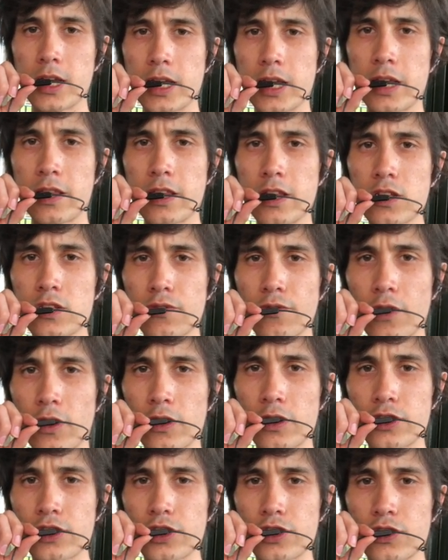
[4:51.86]
then as
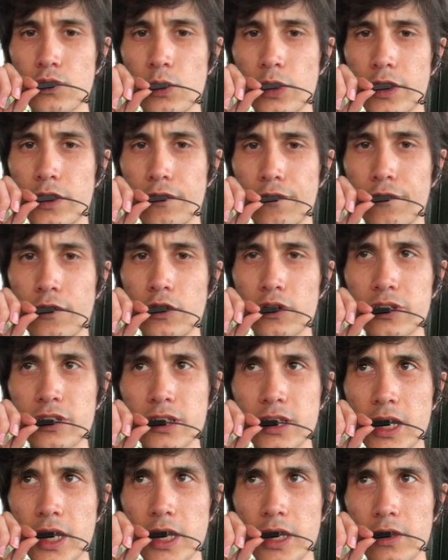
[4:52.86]
far as just what the
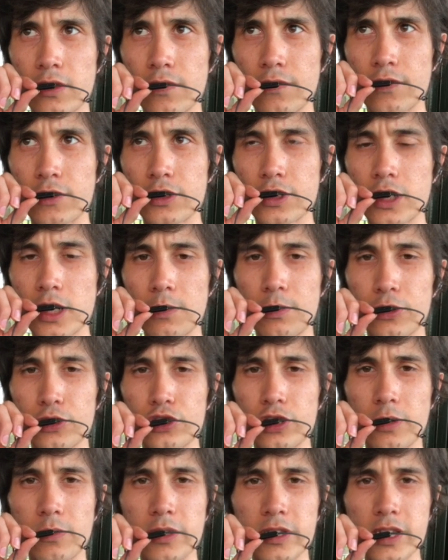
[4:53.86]
first day or the first couple of
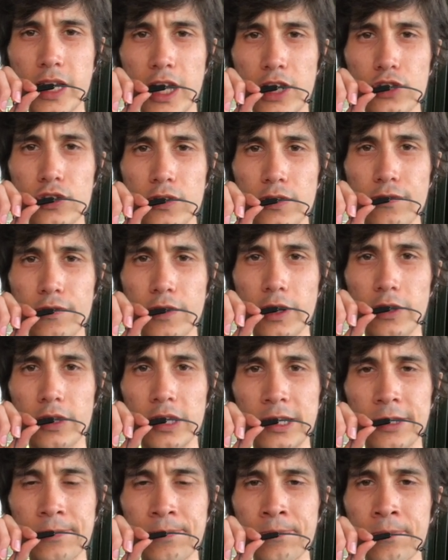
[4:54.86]
treatments actually felt
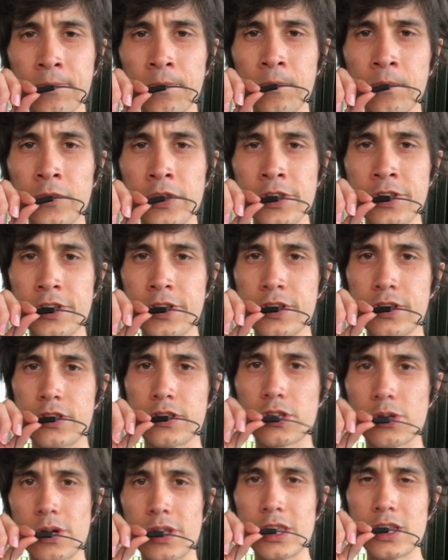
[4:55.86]
like,
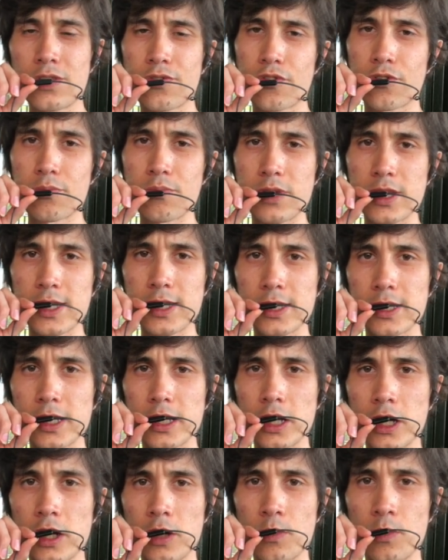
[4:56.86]
so at least for me,
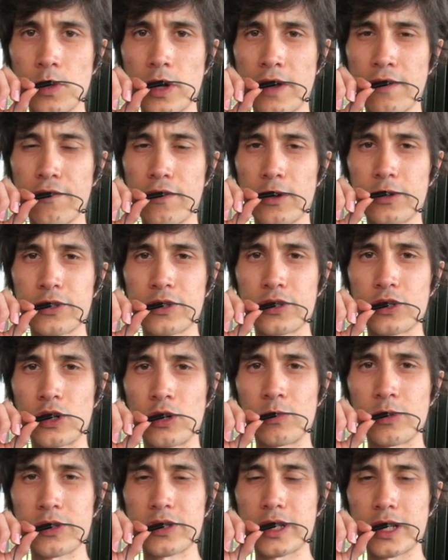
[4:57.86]
I felt
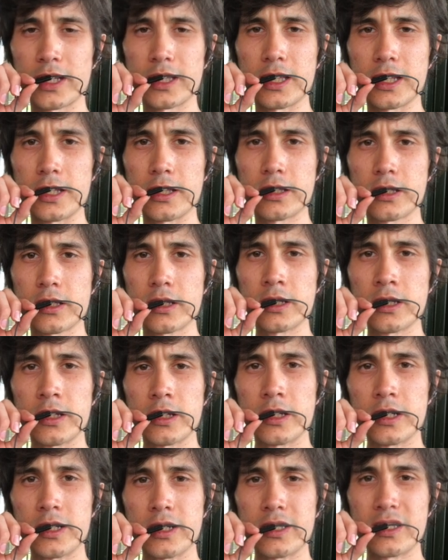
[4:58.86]
almost like this
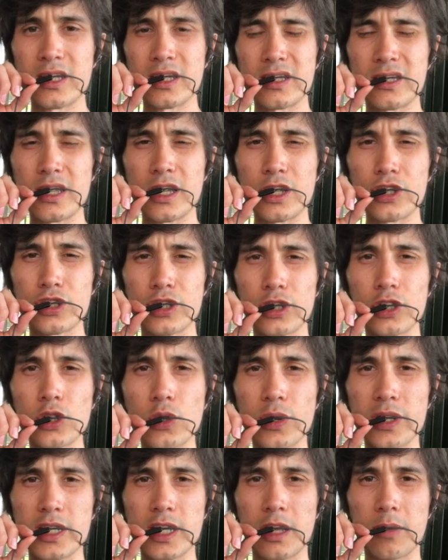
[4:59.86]
sensation
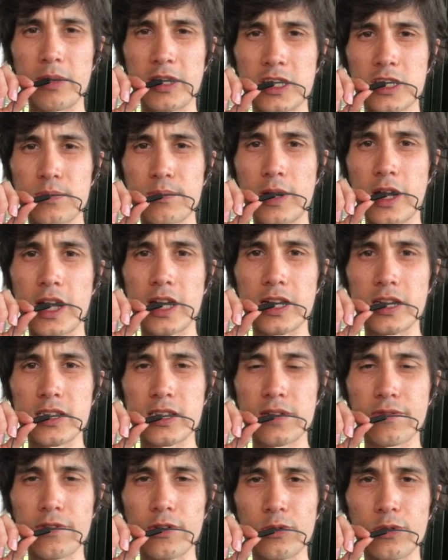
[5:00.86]
going down my spine,
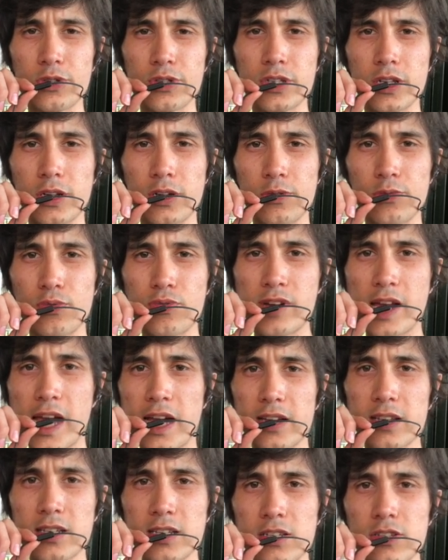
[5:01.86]
as if it was
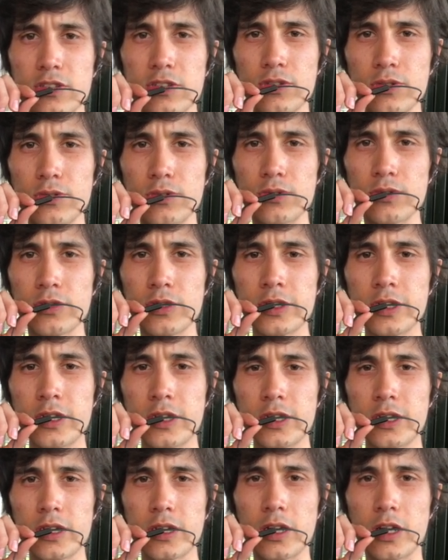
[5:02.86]
reacting to
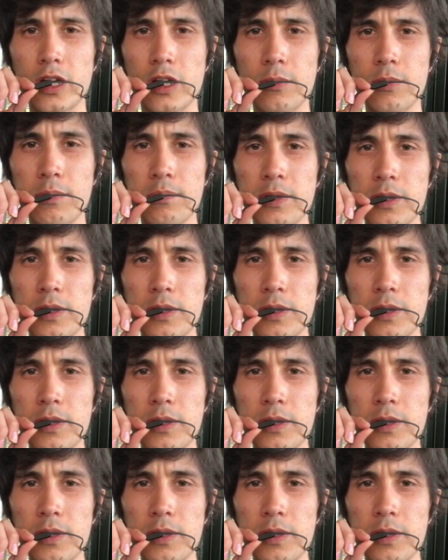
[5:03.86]
it